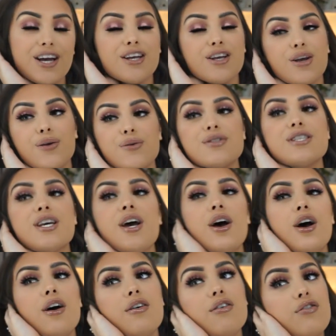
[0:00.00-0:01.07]
that I used
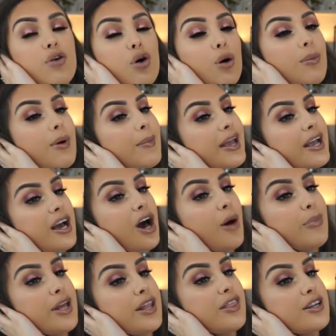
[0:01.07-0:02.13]
for my
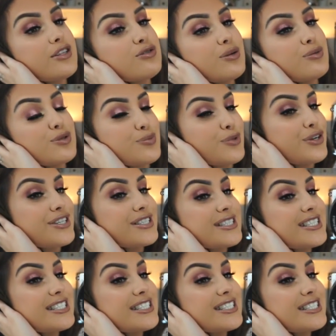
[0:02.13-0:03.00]
makeup in the description box